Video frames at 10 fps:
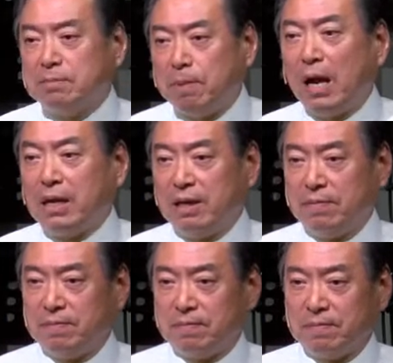body.
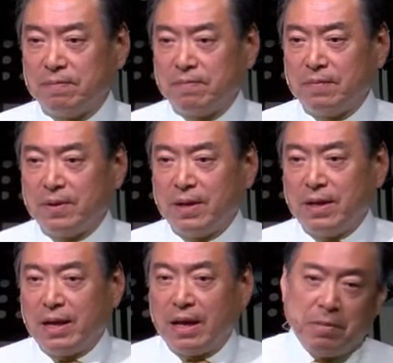
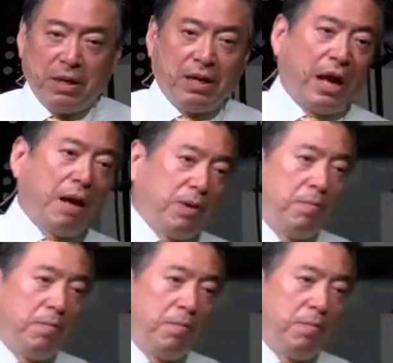I mean, I'm a